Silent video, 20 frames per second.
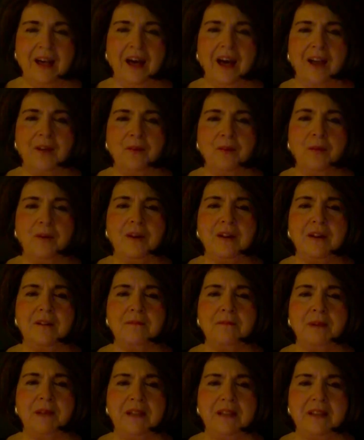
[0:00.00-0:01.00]
I
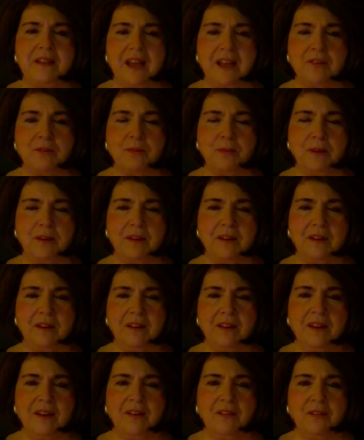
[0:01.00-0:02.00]
wouldn't be desperate
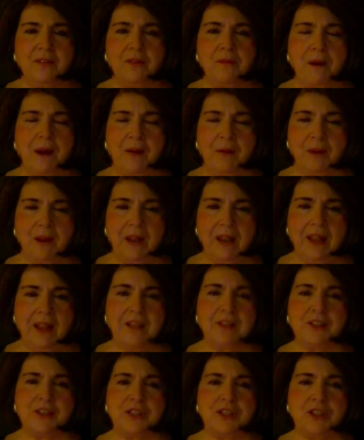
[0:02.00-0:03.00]
for my
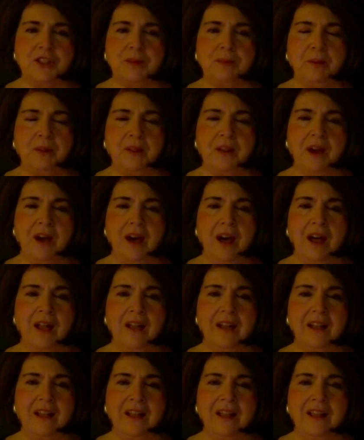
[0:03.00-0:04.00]
relationship with God
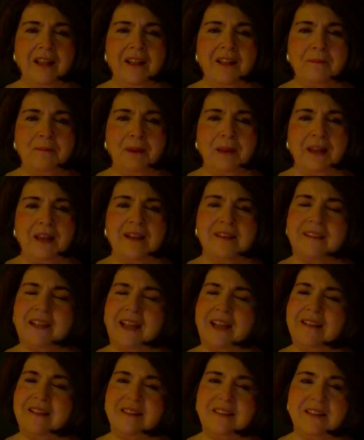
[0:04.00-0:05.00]
because
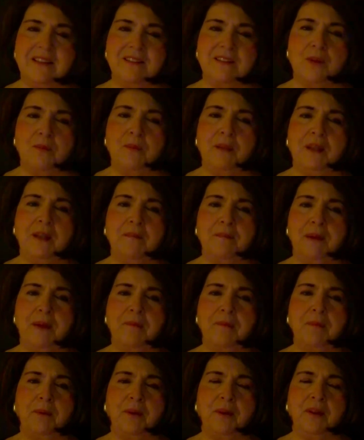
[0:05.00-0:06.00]
I see so many
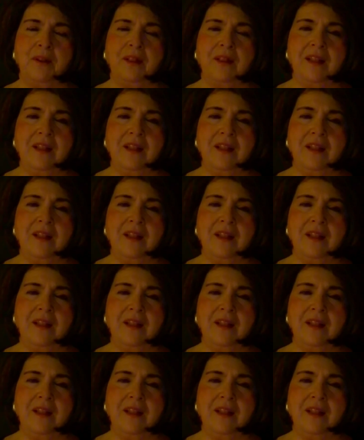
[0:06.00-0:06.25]
people,